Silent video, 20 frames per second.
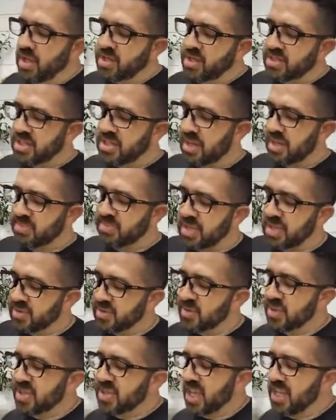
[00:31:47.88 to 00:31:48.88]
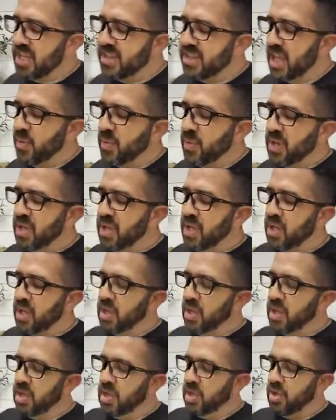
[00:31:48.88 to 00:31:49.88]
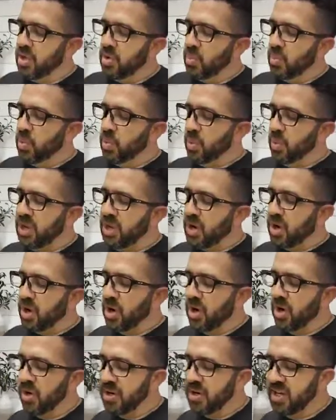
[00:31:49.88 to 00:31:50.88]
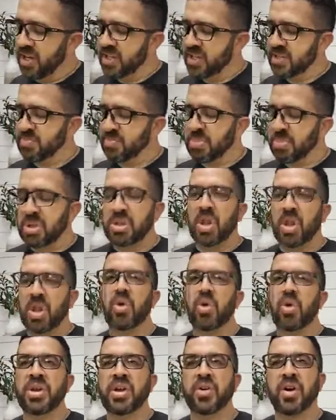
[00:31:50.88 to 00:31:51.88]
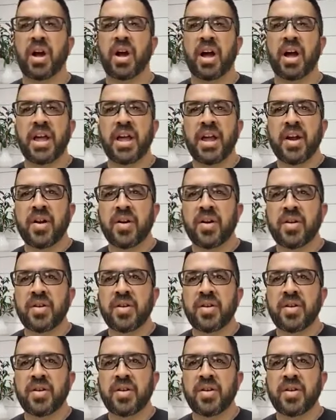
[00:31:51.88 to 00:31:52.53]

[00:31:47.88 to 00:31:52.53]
Sometimes we think that what we heard is baloney or hot air.